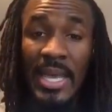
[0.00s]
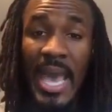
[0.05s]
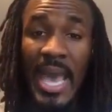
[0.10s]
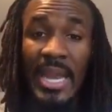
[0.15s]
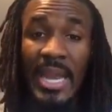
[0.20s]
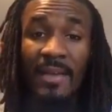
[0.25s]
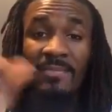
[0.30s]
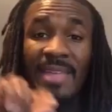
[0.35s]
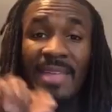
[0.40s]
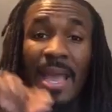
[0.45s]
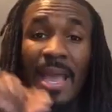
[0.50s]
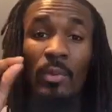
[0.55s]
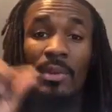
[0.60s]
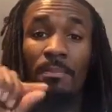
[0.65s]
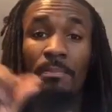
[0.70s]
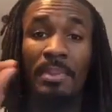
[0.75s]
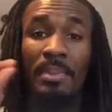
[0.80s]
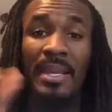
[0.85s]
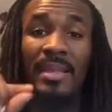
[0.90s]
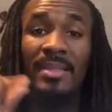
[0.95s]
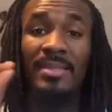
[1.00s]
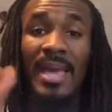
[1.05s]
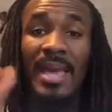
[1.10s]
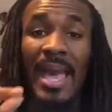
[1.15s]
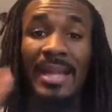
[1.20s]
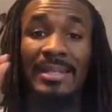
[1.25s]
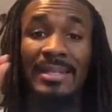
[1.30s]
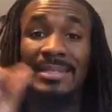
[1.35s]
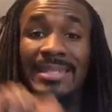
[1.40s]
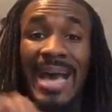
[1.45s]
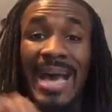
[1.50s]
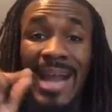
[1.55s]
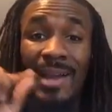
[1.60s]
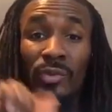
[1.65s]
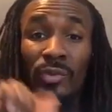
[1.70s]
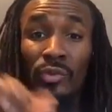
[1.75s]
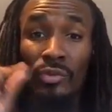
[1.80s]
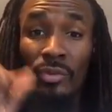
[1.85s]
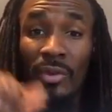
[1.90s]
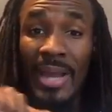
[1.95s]
and if they would be that
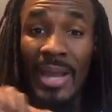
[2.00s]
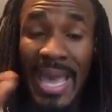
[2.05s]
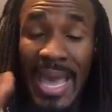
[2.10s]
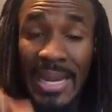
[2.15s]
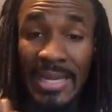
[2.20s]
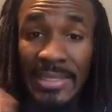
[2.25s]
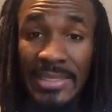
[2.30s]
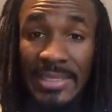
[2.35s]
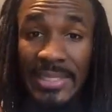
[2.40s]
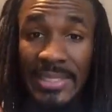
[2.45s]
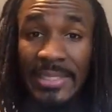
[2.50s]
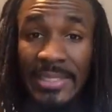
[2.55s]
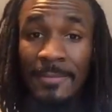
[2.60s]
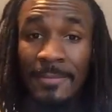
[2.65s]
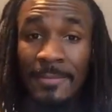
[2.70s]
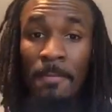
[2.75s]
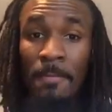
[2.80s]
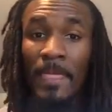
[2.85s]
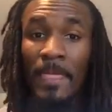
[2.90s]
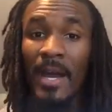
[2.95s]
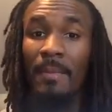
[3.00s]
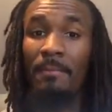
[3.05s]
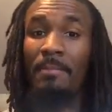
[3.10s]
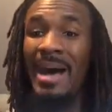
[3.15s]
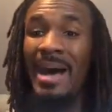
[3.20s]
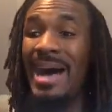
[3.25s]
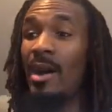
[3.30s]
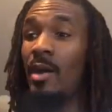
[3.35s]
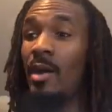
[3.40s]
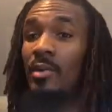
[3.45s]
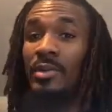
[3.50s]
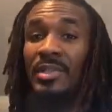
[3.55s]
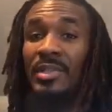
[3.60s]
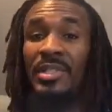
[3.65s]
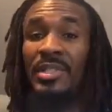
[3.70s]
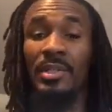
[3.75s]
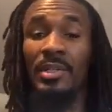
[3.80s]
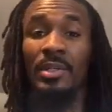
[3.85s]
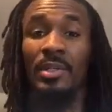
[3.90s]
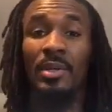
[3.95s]
direct about